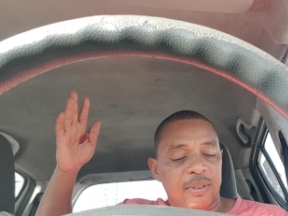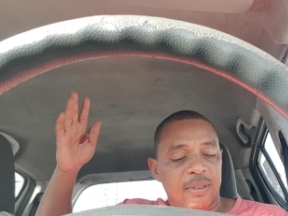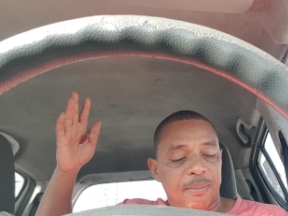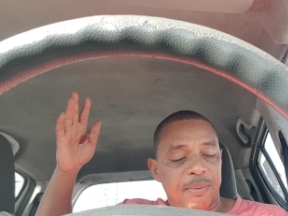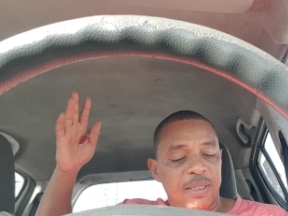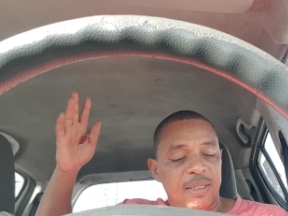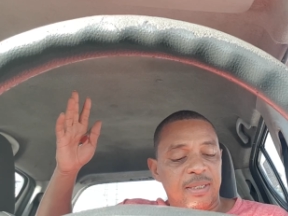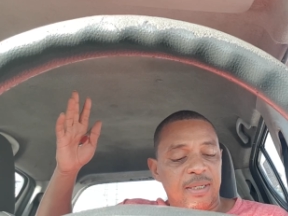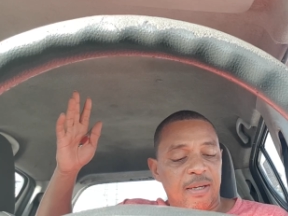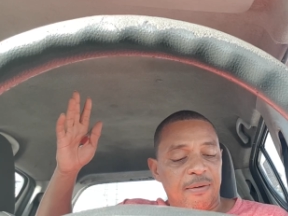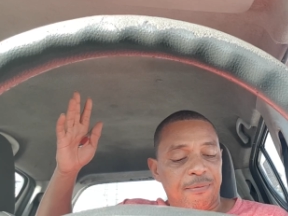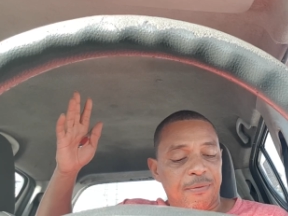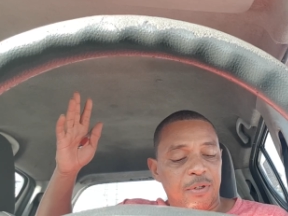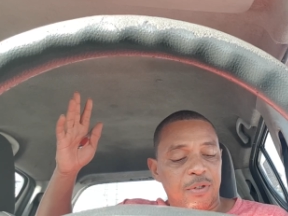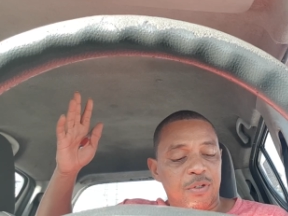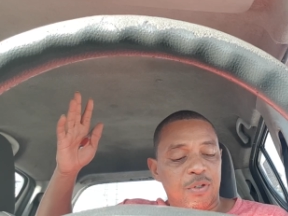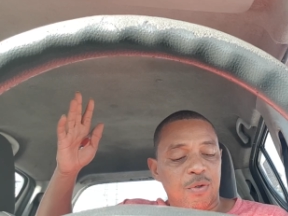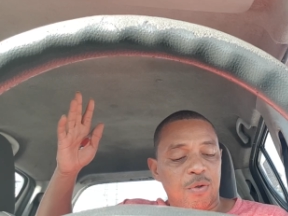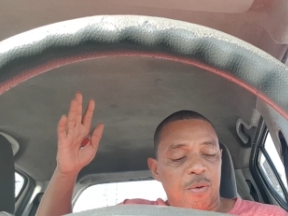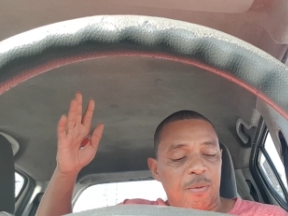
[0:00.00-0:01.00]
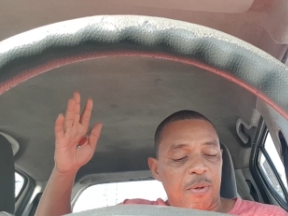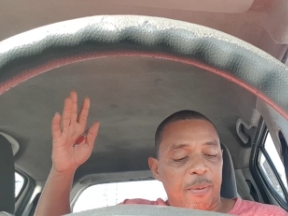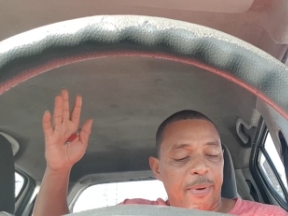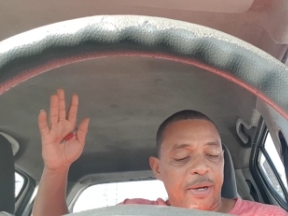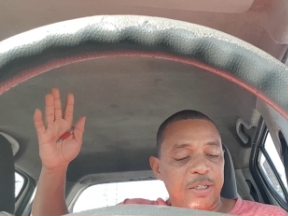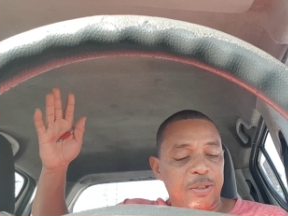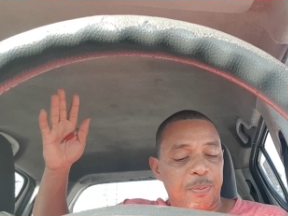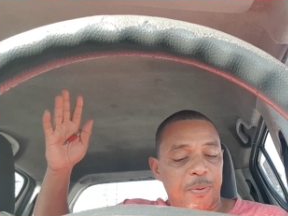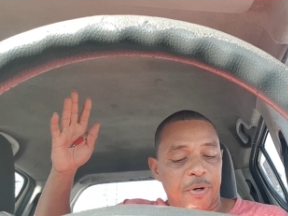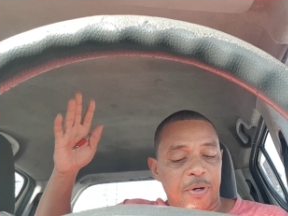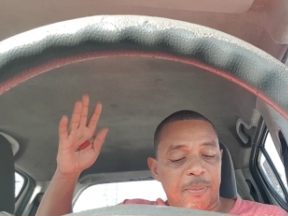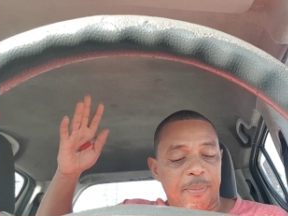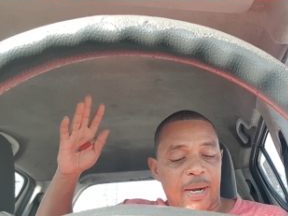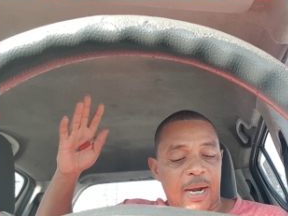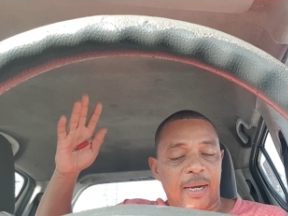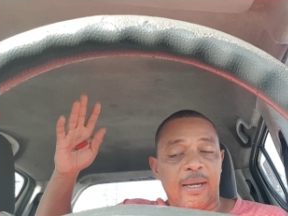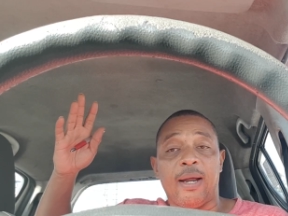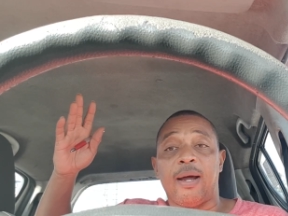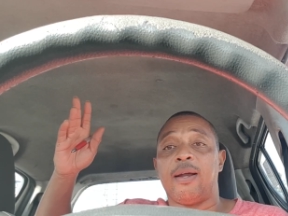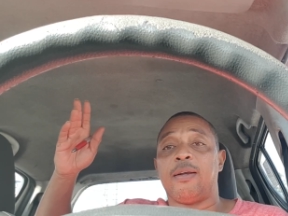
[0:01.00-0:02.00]
be safe to assume that my spirit
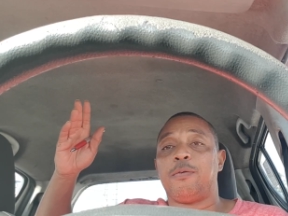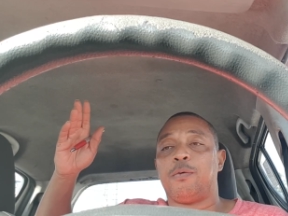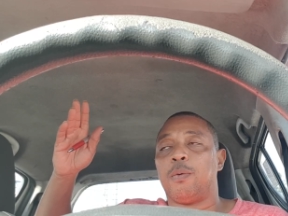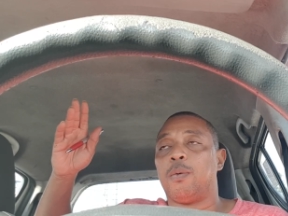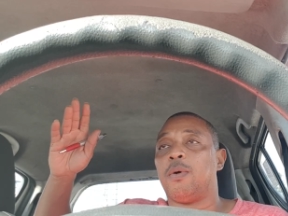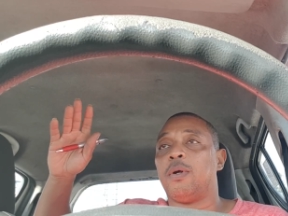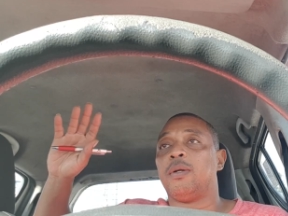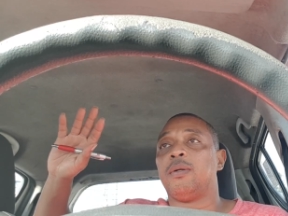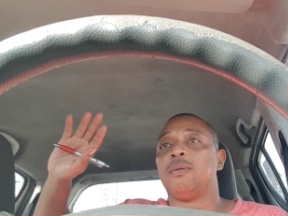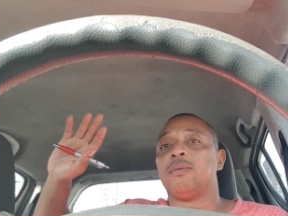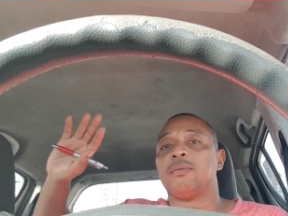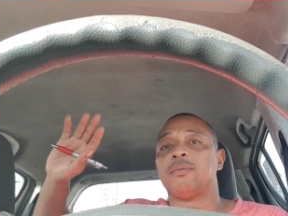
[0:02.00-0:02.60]
man had grown